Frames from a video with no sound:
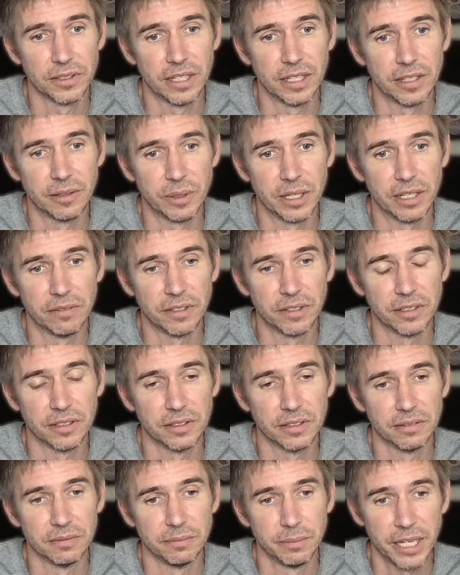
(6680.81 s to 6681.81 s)
Now that we have
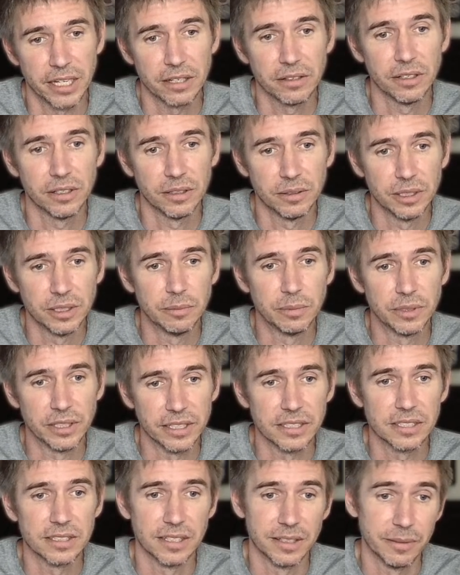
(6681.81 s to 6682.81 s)
the macro in
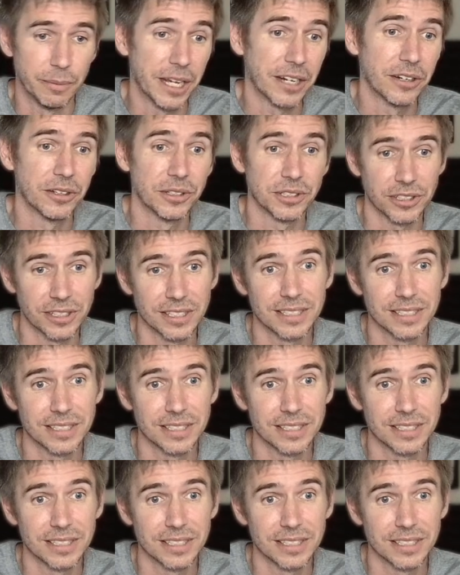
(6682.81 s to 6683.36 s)
place, and the macros are